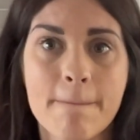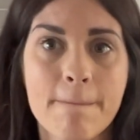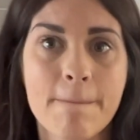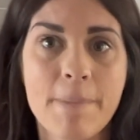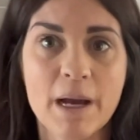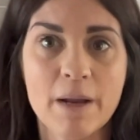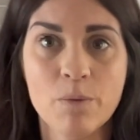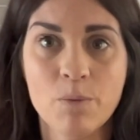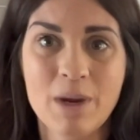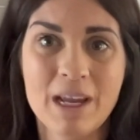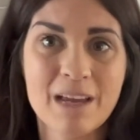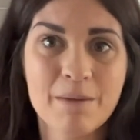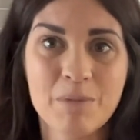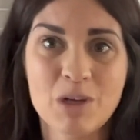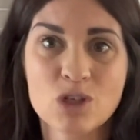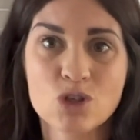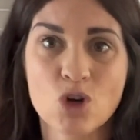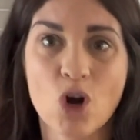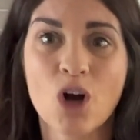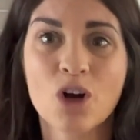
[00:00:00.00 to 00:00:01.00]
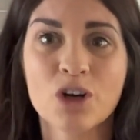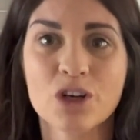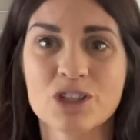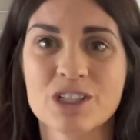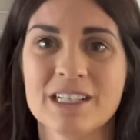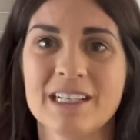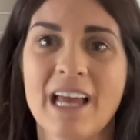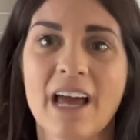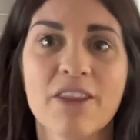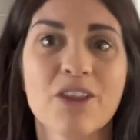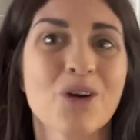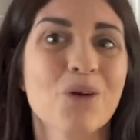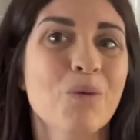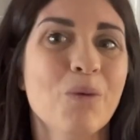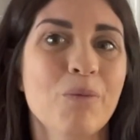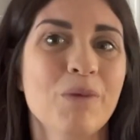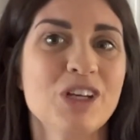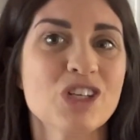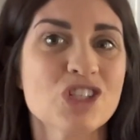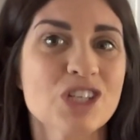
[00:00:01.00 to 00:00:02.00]
But we can be stronger together
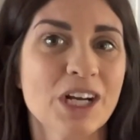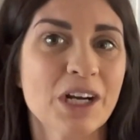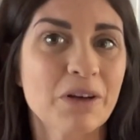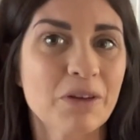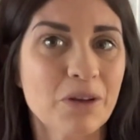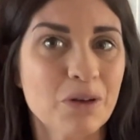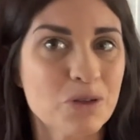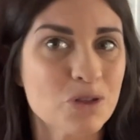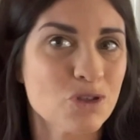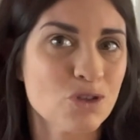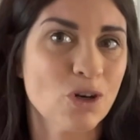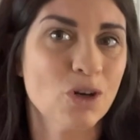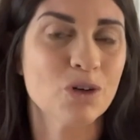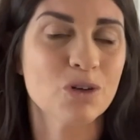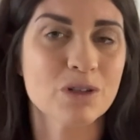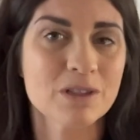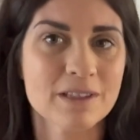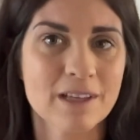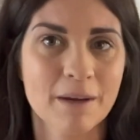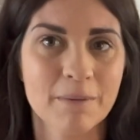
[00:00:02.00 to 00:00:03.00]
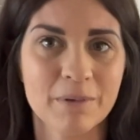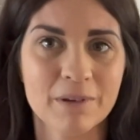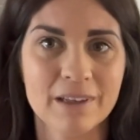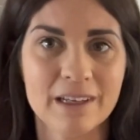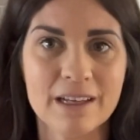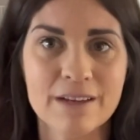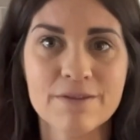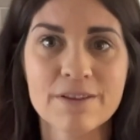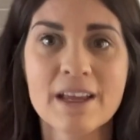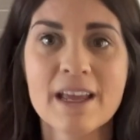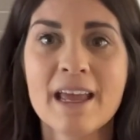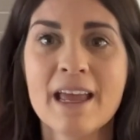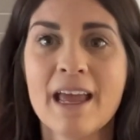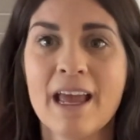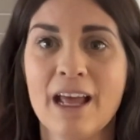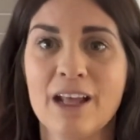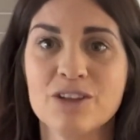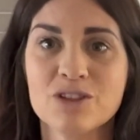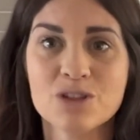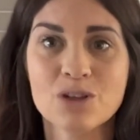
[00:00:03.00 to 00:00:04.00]
when we share those struggles, I believe.
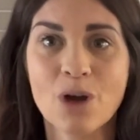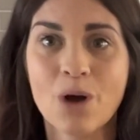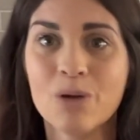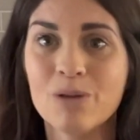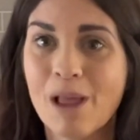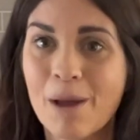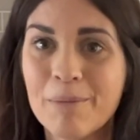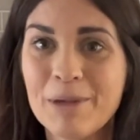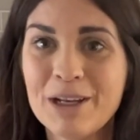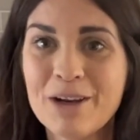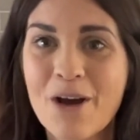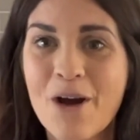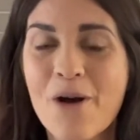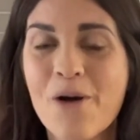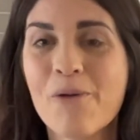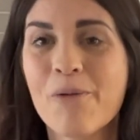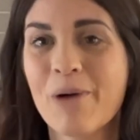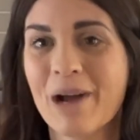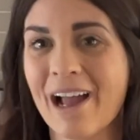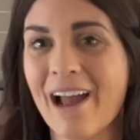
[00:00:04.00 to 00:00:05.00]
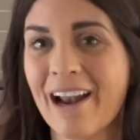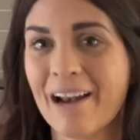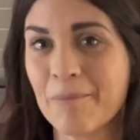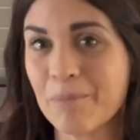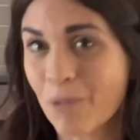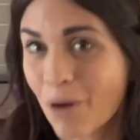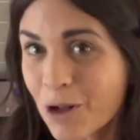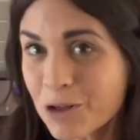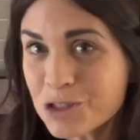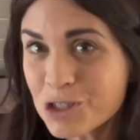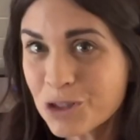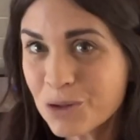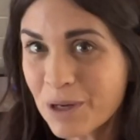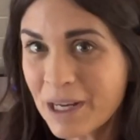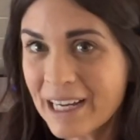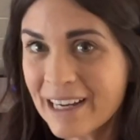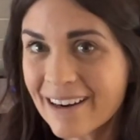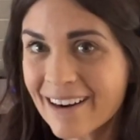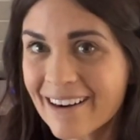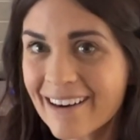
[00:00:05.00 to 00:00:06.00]
And so let me know what kind of brought you
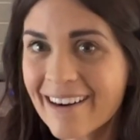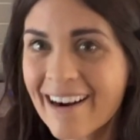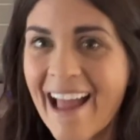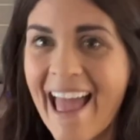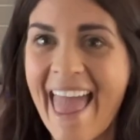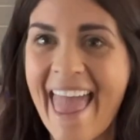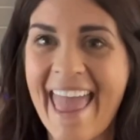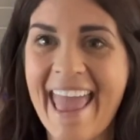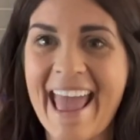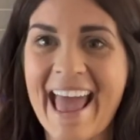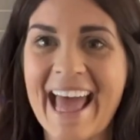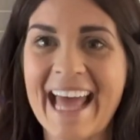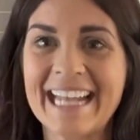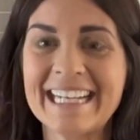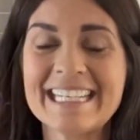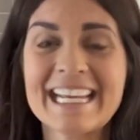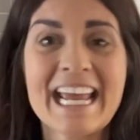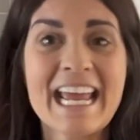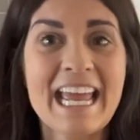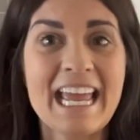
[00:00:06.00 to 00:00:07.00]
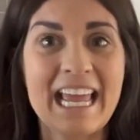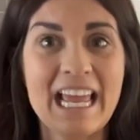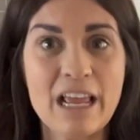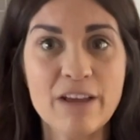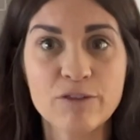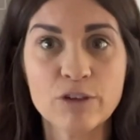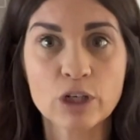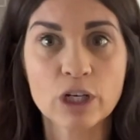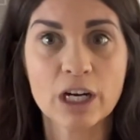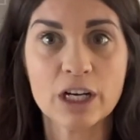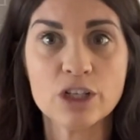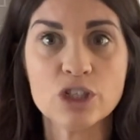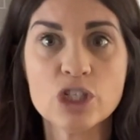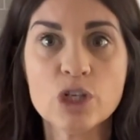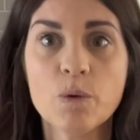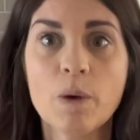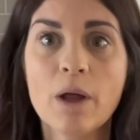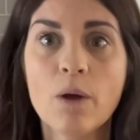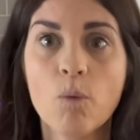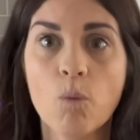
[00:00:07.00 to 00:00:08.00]
here, and if you're going to
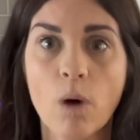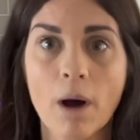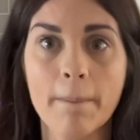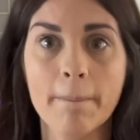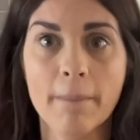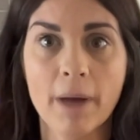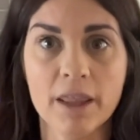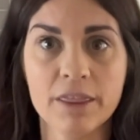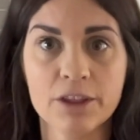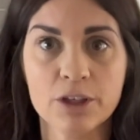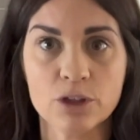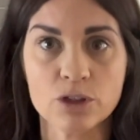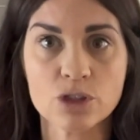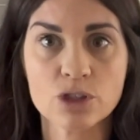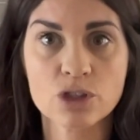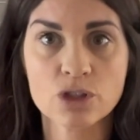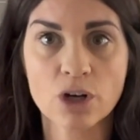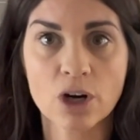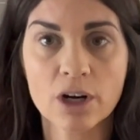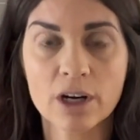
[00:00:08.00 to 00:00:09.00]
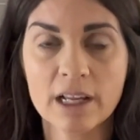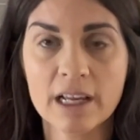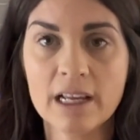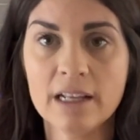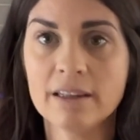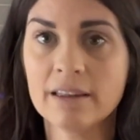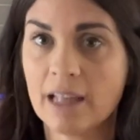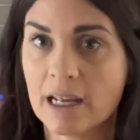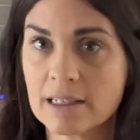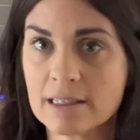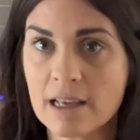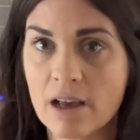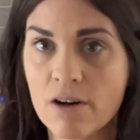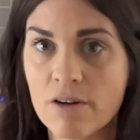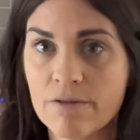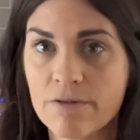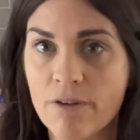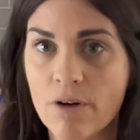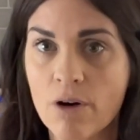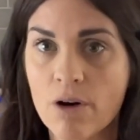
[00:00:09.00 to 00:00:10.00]
do it, what month you're starting. That's
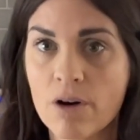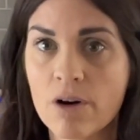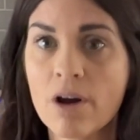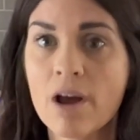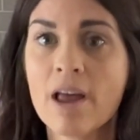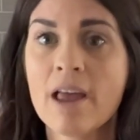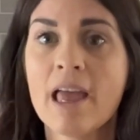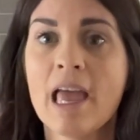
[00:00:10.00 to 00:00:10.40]
helpful.